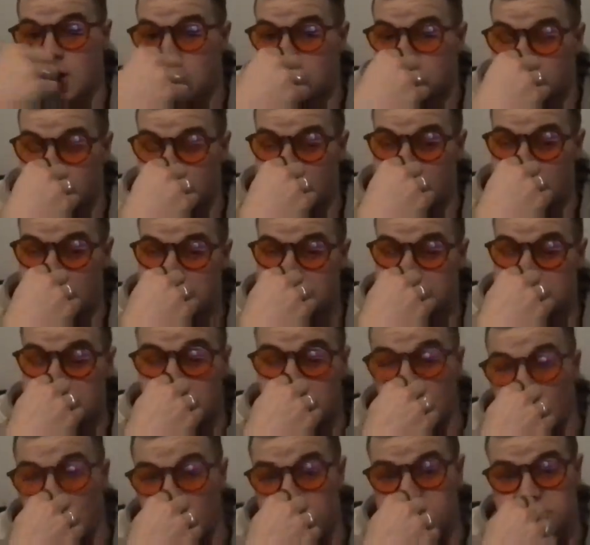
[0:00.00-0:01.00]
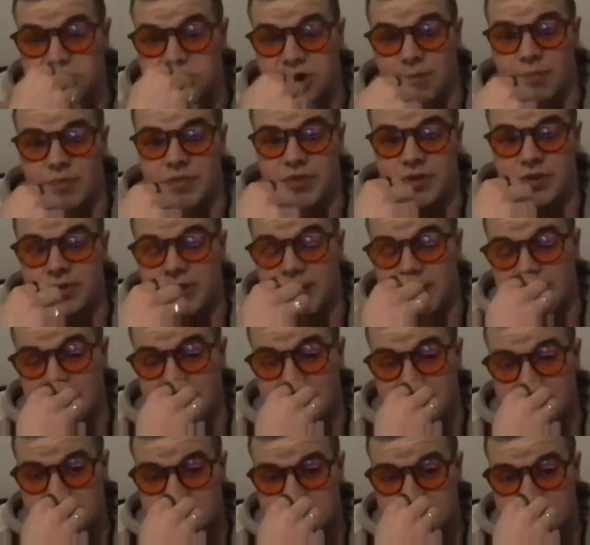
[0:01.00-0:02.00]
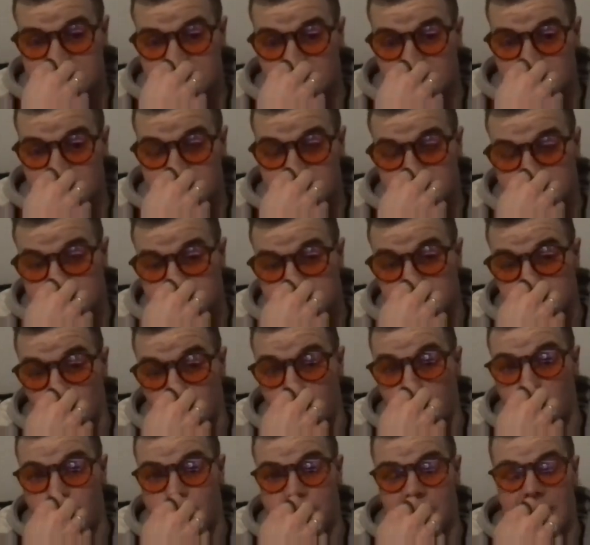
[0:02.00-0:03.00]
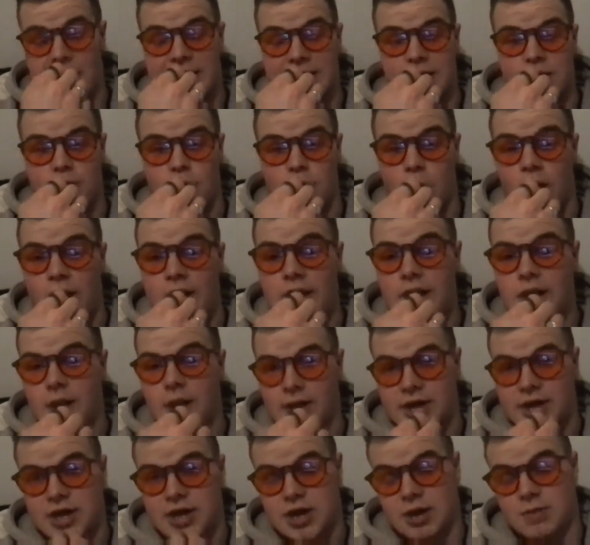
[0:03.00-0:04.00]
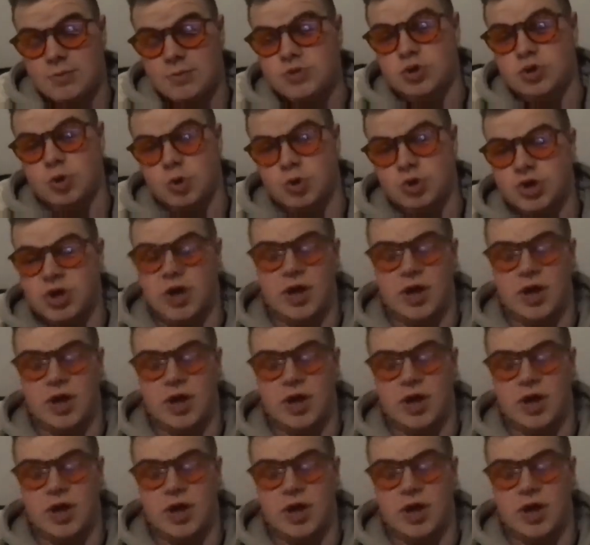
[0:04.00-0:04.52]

So it's not something that is like so black and white like it comes across.